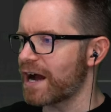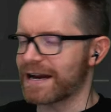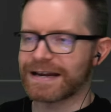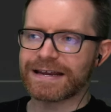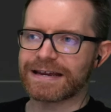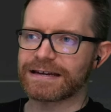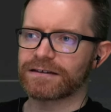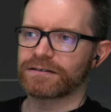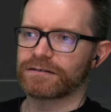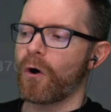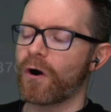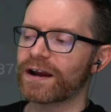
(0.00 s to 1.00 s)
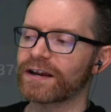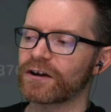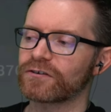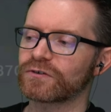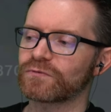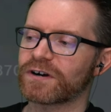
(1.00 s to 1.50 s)
I need, or I can
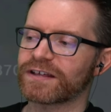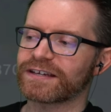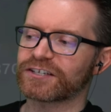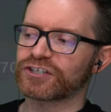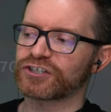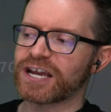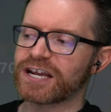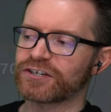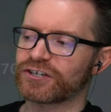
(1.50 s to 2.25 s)
go to one of the exchange